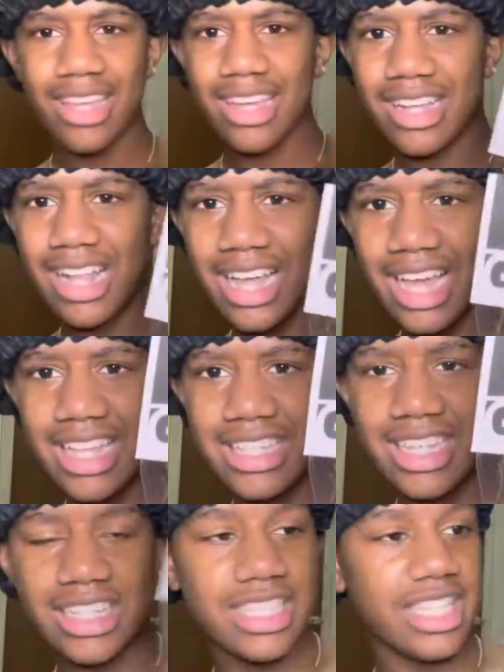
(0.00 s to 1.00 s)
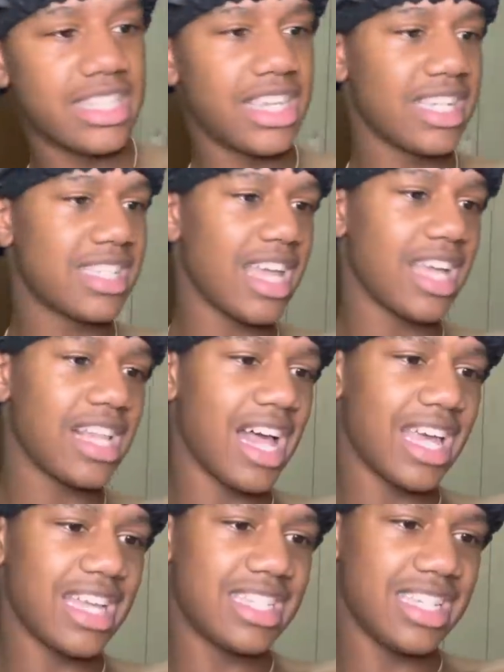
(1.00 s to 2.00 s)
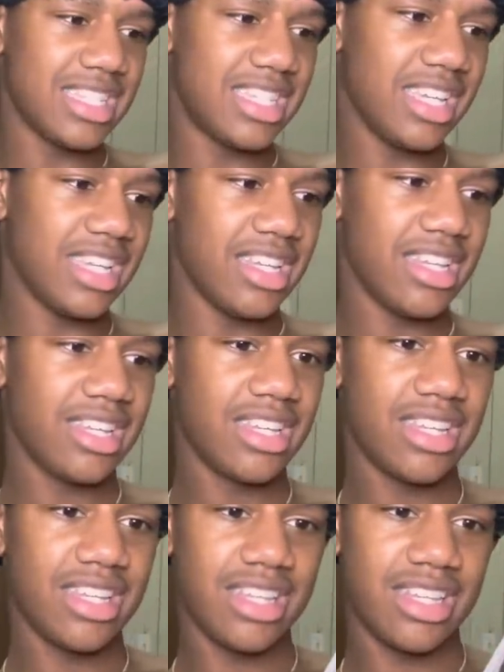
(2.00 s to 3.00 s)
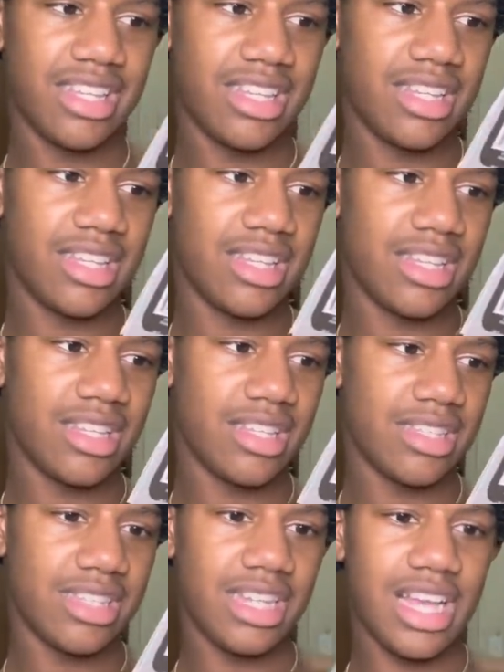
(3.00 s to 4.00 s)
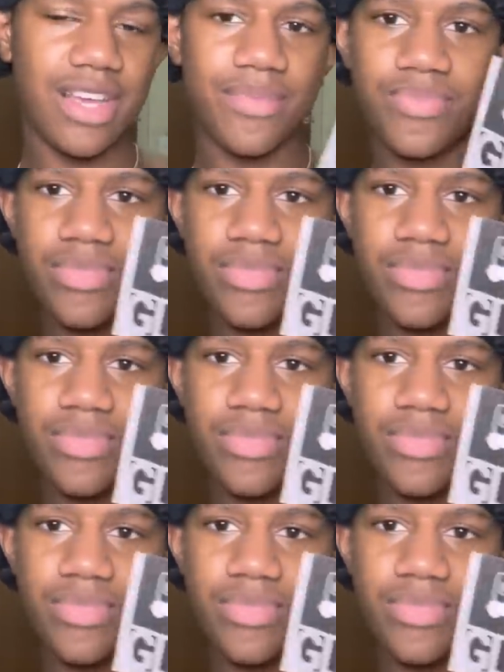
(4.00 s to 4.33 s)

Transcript: Glock 18. See, see, it say Glock 18. See. See that?